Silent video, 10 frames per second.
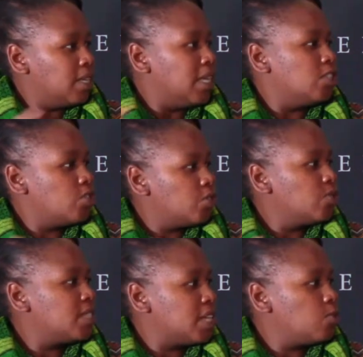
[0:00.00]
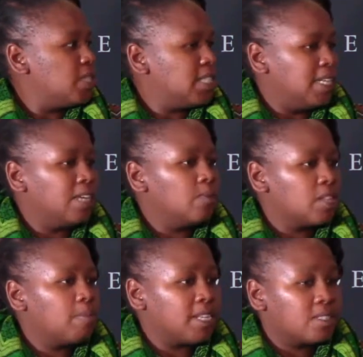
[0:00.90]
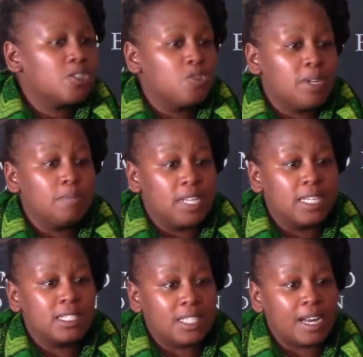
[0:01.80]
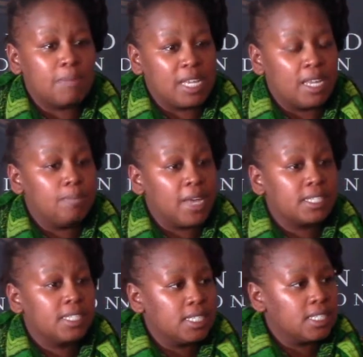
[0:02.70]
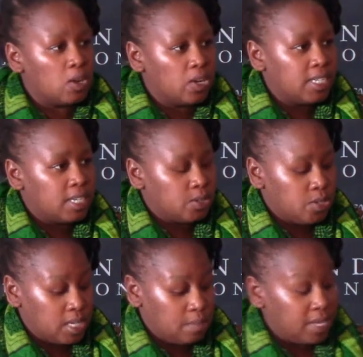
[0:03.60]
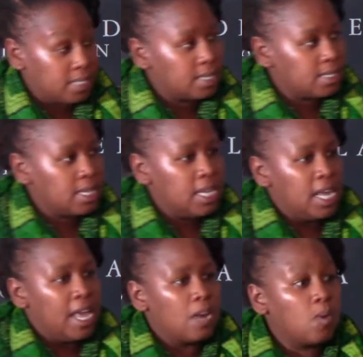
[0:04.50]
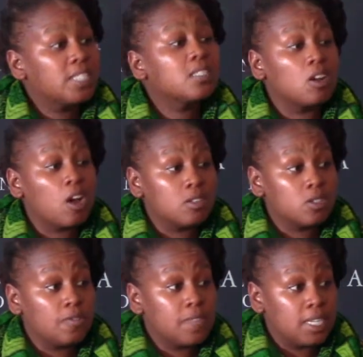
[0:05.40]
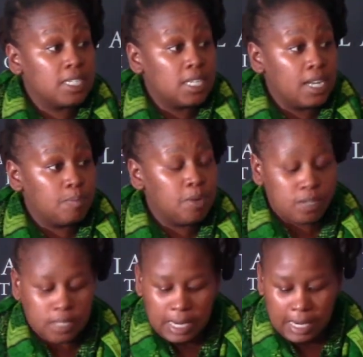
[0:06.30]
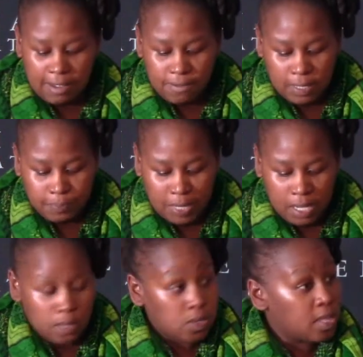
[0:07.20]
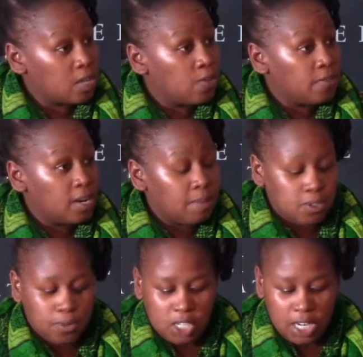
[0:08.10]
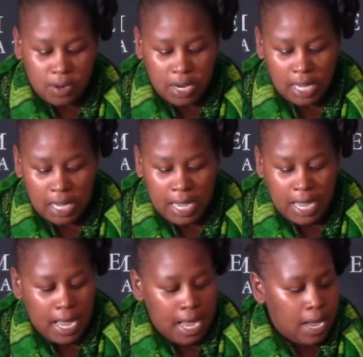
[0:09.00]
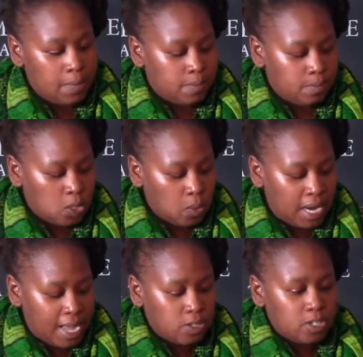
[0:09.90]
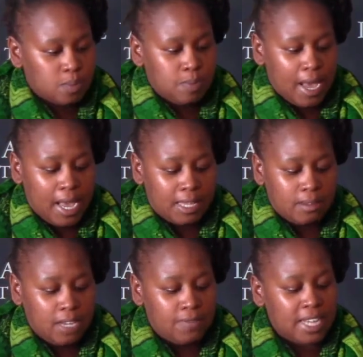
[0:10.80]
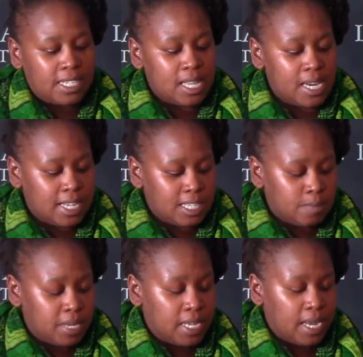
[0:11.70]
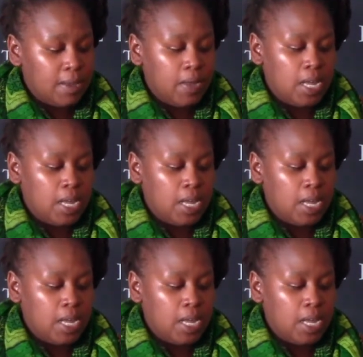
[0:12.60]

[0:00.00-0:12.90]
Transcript: issues that we're dealing with, but it's human beings that are being impacted on a day-to-day basis. And what's the cost of that at a personal level? So thank you very much for sharing. So we'd like to invite the next speaker.